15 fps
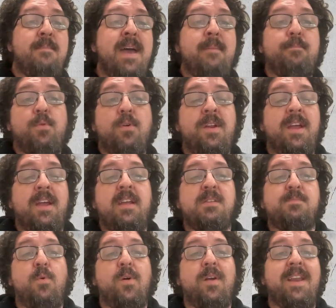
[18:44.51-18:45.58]
Matt Brunig, has
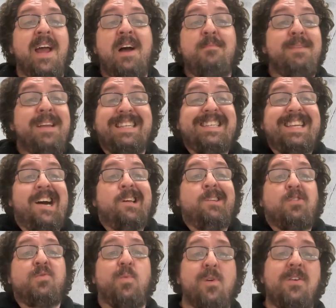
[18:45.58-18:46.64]
pointed out,
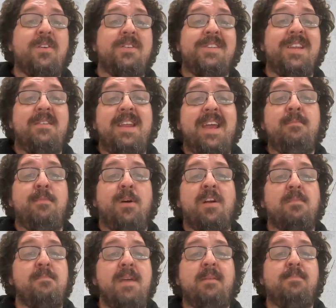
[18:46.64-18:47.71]
McDonald's workers in
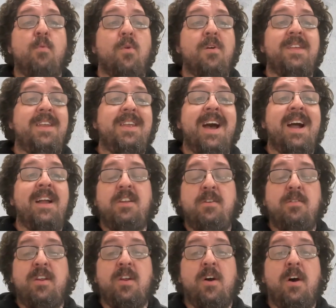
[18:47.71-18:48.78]
Denmark make more than
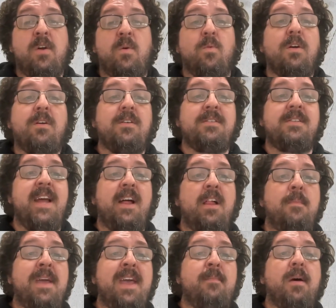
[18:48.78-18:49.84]
non-union auto workers in
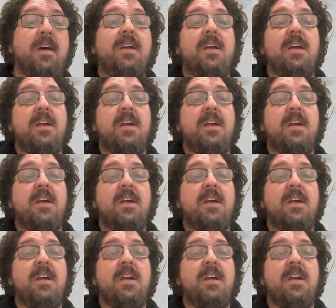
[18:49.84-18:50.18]
Alabama.